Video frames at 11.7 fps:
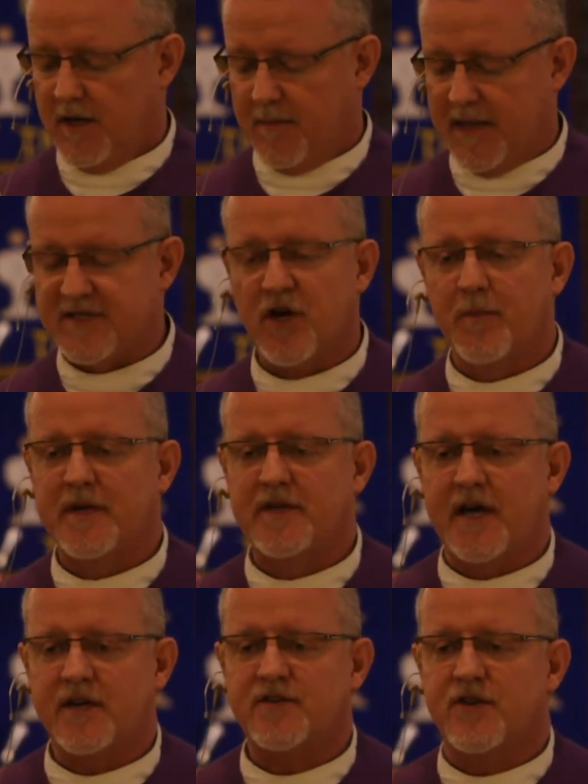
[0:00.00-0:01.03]
My sermon
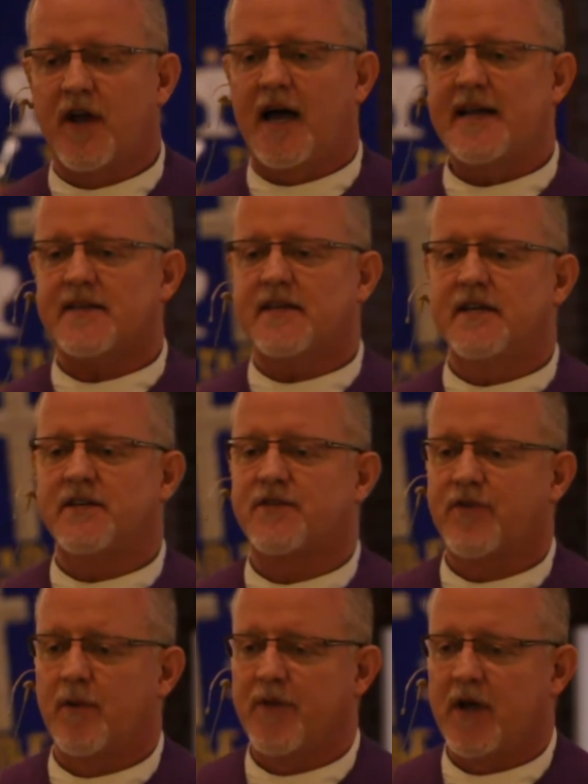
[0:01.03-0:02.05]
text tonight is
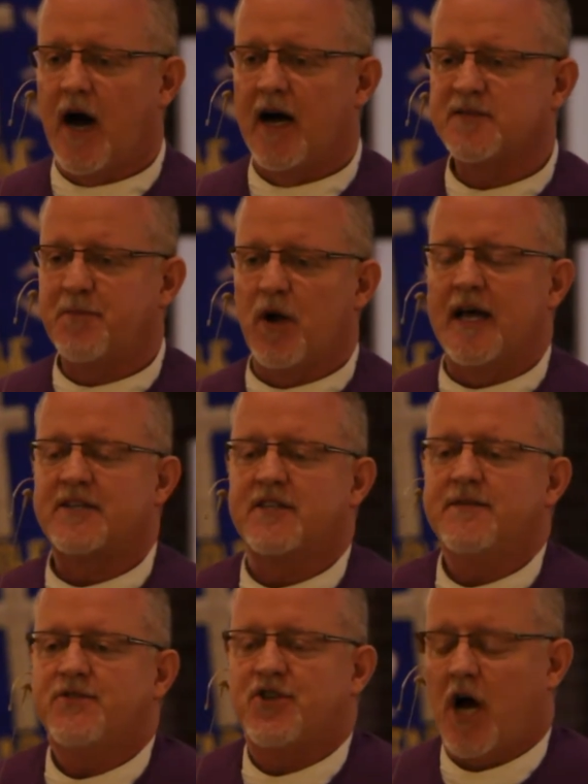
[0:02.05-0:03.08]
from the Gospel
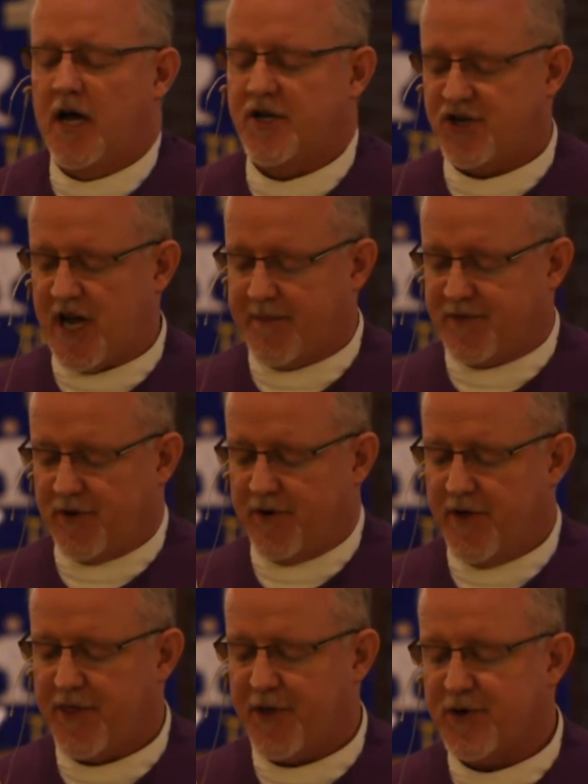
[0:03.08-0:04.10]
lesson, John chapter
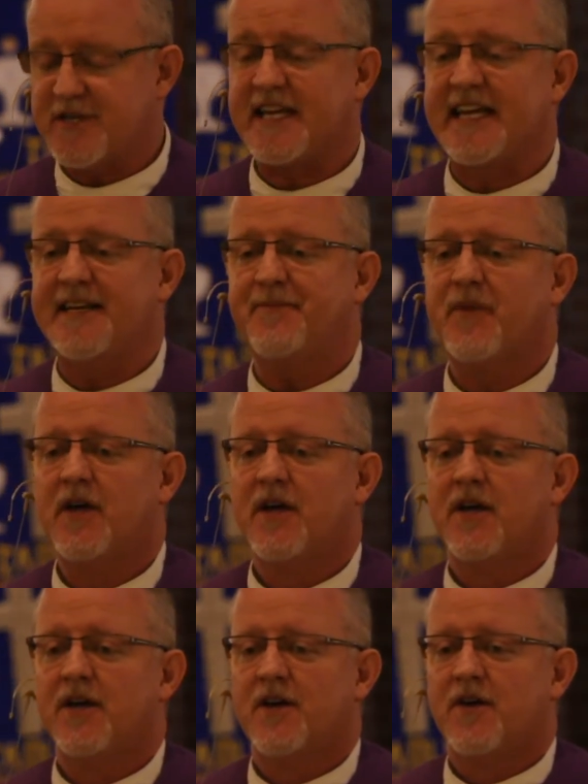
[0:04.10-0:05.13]
13,
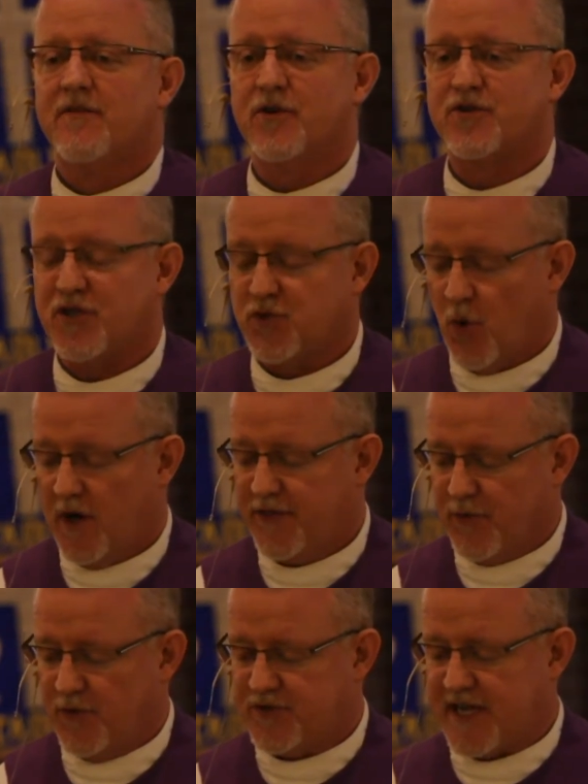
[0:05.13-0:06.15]
verses 1
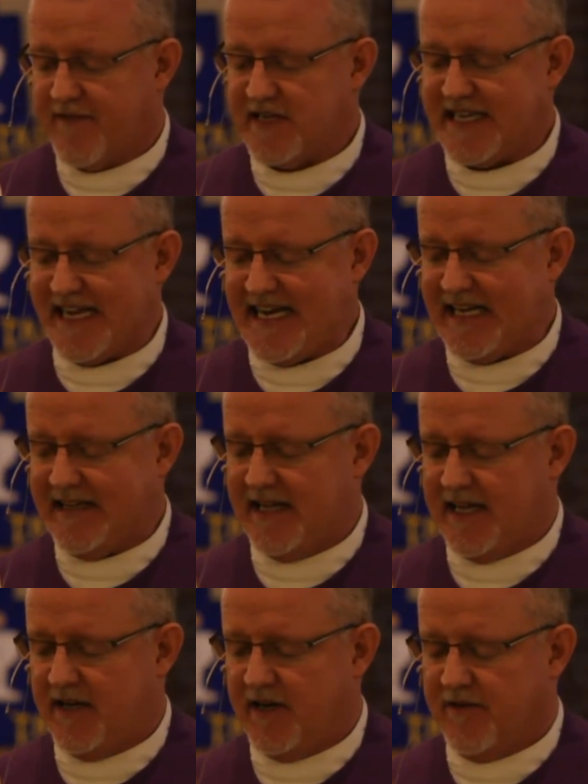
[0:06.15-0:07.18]
through 17, and
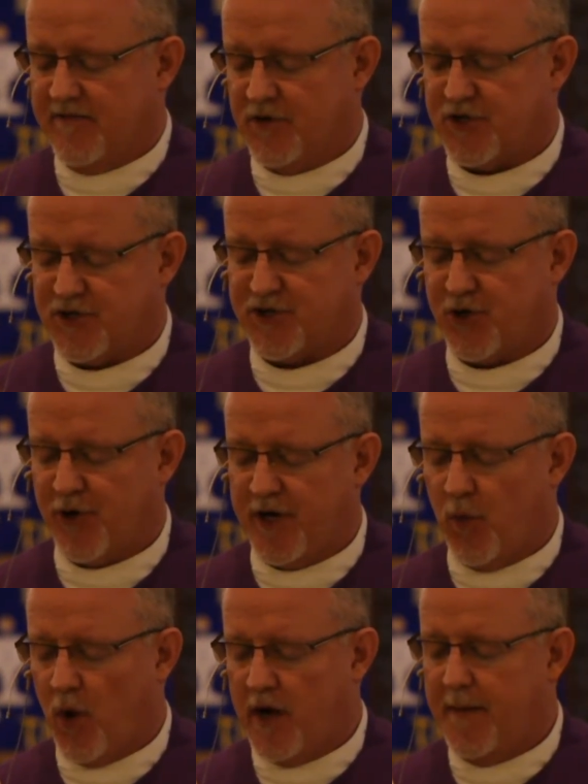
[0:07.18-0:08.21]
then verses
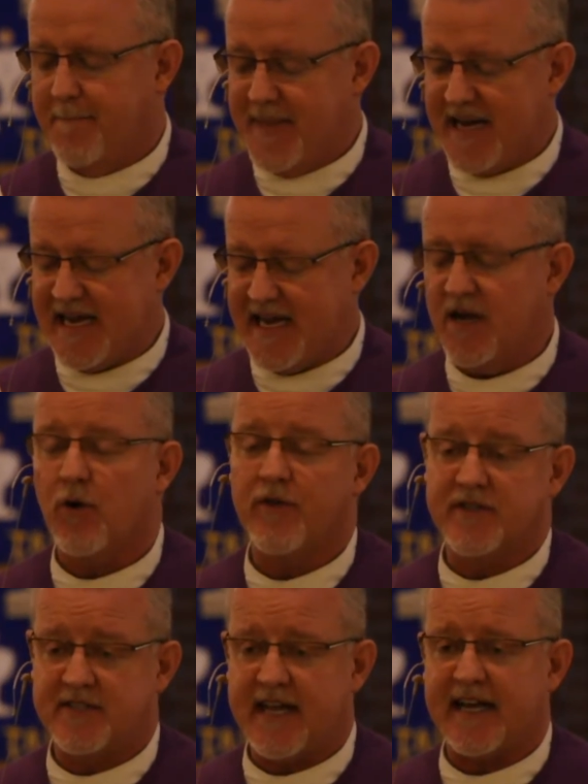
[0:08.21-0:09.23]
31b, or the
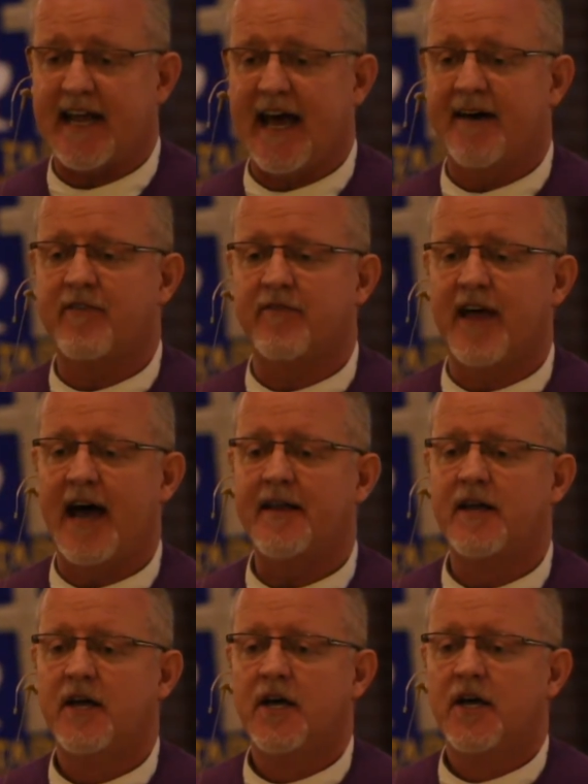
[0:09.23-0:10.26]
second half of that,
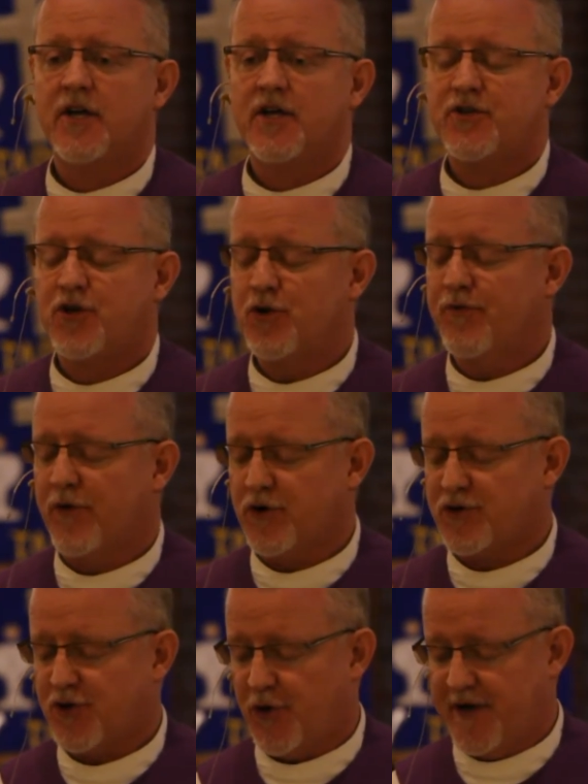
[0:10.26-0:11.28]
to
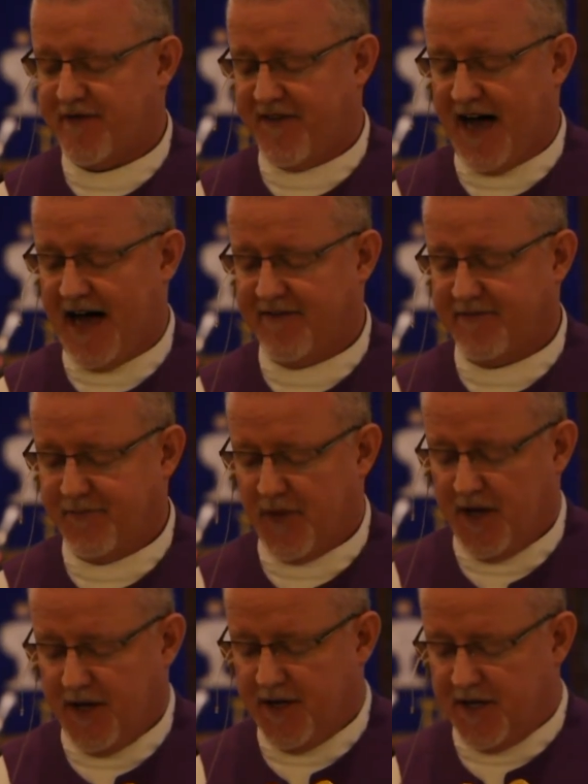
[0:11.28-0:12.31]
verse 35.
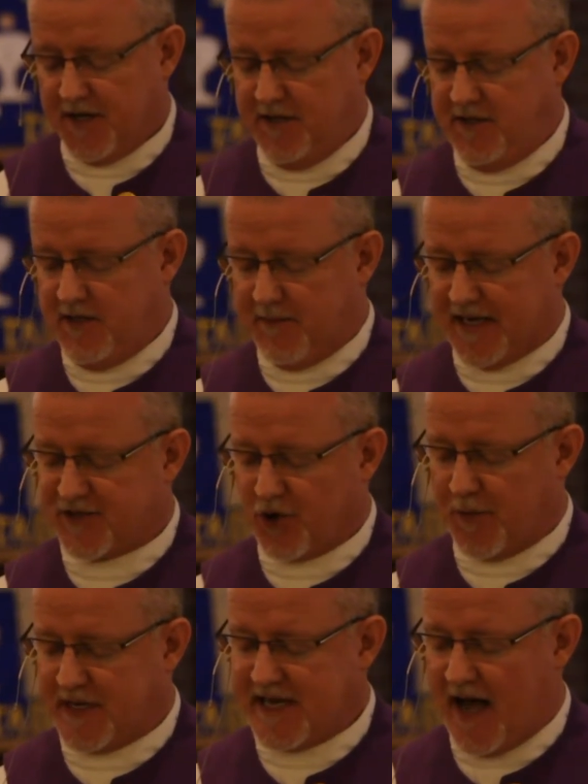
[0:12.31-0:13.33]
My
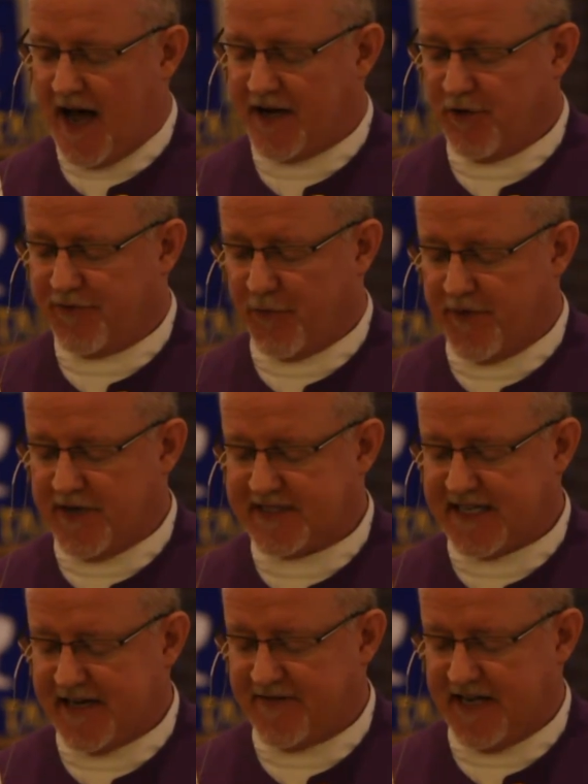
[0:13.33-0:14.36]
sermon title for this
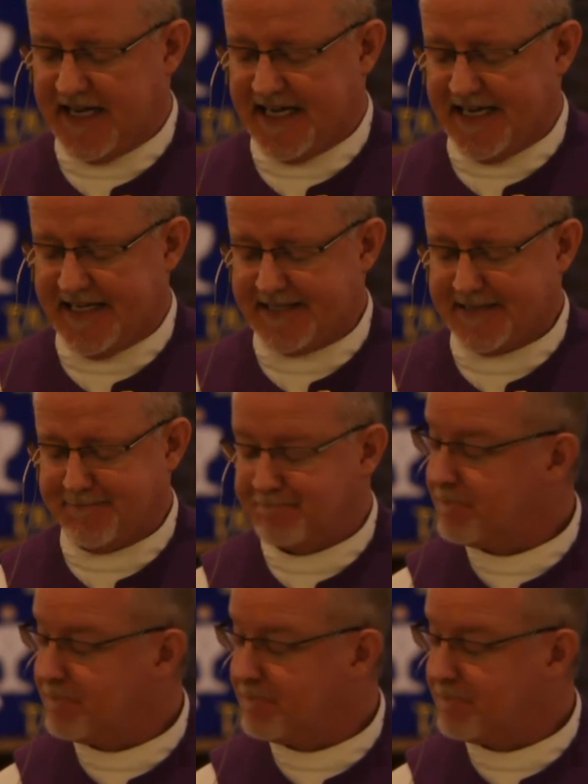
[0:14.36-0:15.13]
evening is,